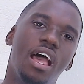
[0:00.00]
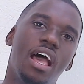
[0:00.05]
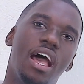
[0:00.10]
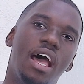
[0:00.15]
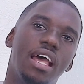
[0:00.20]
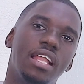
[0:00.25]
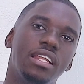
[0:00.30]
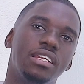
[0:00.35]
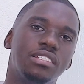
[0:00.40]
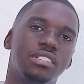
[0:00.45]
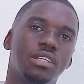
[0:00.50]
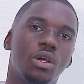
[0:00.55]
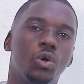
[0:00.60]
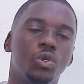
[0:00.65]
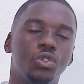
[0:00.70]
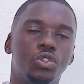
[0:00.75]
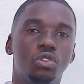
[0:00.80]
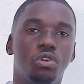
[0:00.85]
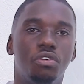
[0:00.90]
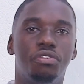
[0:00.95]
and
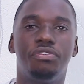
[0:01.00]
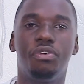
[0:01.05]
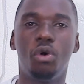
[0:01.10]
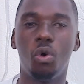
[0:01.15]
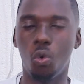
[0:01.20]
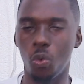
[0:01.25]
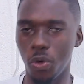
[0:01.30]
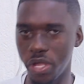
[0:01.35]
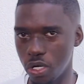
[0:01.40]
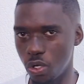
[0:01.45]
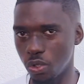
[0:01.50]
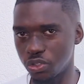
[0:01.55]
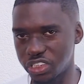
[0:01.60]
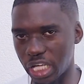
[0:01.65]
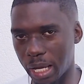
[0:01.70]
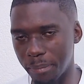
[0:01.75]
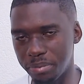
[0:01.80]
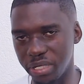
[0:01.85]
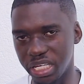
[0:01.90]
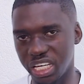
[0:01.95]
also for Windows
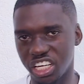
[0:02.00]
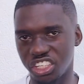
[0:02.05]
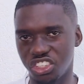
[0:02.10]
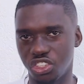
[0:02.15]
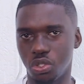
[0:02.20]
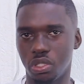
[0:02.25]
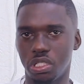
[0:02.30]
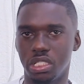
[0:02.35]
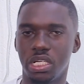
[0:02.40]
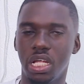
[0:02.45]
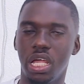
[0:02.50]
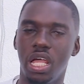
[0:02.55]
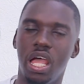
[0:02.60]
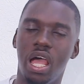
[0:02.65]
application